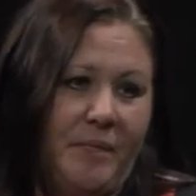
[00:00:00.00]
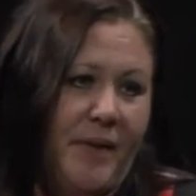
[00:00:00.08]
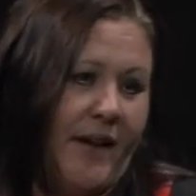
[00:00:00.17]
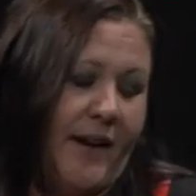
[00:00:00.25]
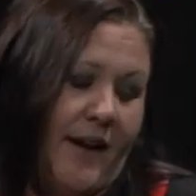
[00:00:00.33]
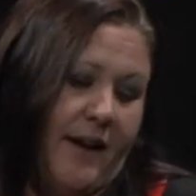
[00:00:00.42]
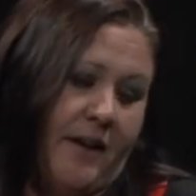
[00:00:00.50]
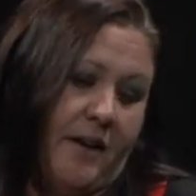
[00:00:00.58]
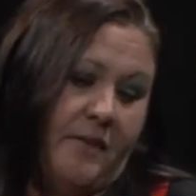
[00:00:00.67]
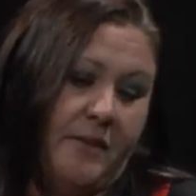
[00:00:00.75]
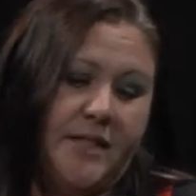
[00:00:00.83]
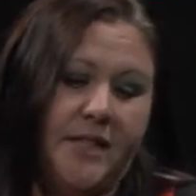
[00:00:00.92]
And I had a
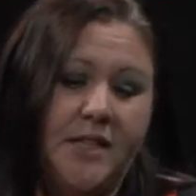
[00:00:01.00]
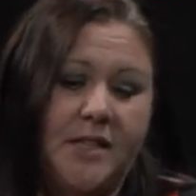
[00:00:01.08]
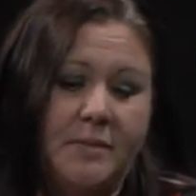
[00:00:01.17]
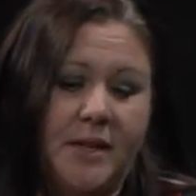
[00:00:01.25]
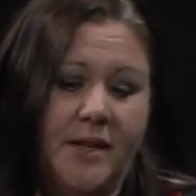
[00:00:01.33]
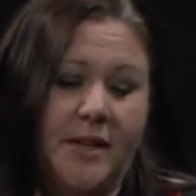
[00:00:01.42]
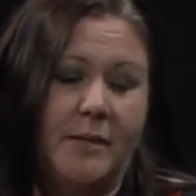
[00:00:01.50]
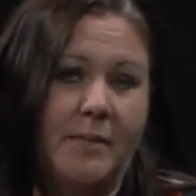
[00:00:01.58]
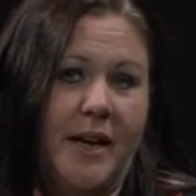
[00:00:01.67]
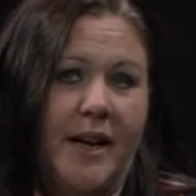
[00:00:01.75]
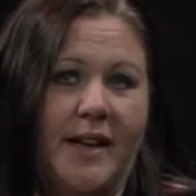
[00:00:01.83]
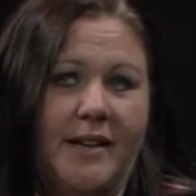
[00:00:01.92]
conversation with him,
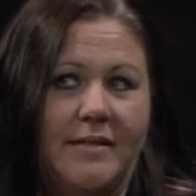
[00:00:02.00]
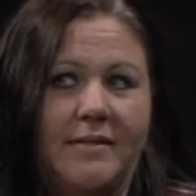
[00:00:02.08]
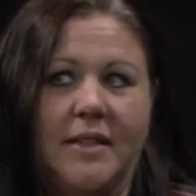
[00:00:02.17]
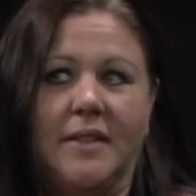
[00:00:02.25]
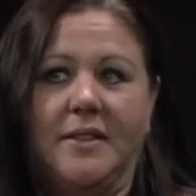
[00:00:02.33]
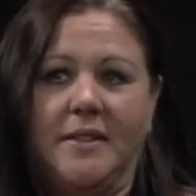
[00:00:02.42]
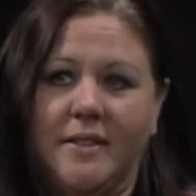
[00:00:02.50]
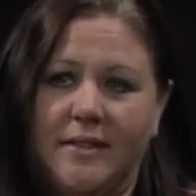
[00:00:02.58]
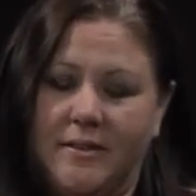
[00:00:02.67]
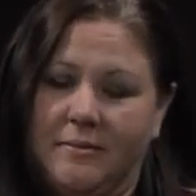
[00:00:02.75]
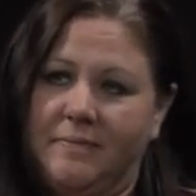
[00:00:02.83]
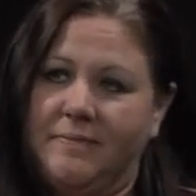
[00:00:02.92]
and
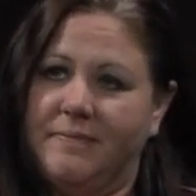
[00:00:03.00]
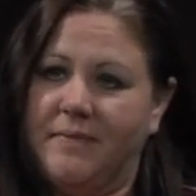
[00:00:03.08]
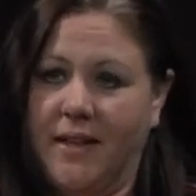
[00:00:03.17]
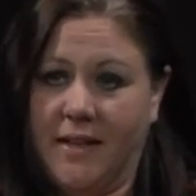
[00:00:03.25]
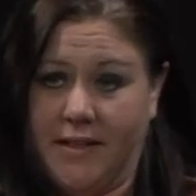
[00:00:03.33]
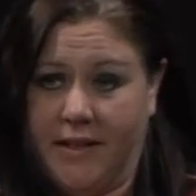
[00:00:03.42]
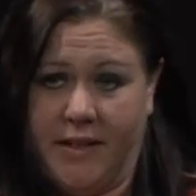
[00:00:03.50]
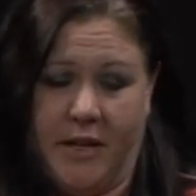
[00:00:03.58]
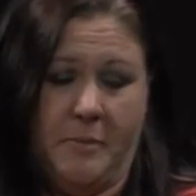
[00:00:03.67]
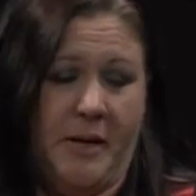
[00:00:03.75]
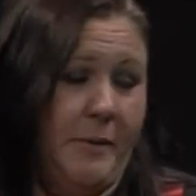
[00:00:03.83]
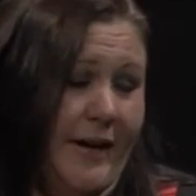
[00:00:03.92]
it didn't
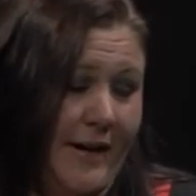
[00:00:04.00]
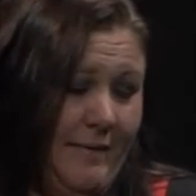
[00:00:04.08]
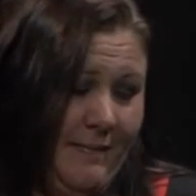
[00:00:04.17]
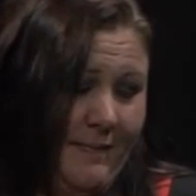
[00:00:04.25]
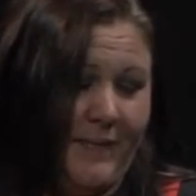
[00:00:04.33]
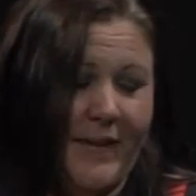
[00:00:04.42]
go my way.